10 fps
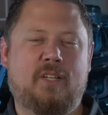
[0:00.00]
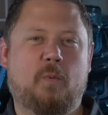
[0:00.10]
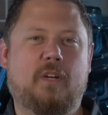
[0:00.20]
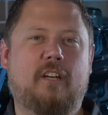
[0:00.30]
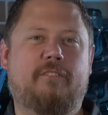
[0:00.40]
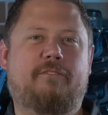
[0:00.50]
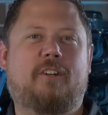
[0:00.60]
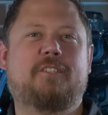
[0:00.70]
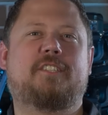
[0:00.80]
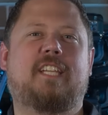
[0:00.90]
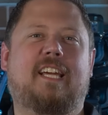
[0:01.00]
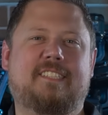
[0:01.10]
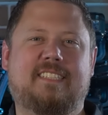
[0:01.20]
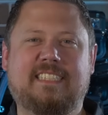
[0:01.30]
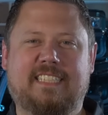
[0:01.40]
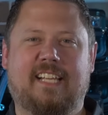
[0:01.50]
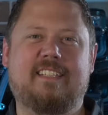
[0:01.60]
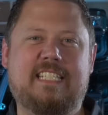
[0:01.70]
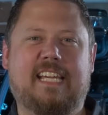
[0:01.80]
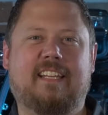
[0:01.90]
We're gonna first test these
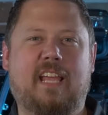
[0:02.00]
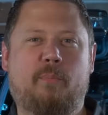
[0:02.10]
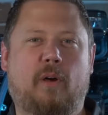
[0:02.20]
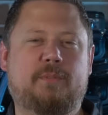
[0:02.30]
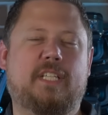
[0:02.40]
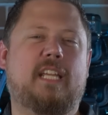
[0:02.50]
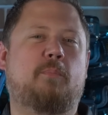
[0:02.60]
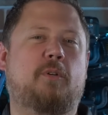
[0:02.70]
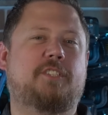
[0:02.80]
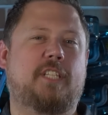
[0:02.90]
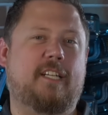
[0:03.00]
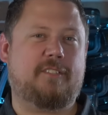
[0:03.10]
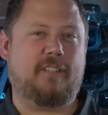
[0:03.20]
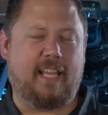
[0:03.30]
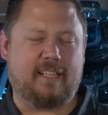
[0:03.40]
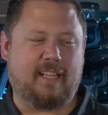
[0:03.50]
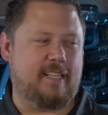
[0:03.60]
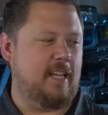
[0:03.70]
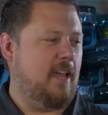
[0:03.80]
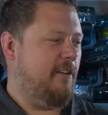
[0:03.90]
LED headlight bulbs in a projector headlight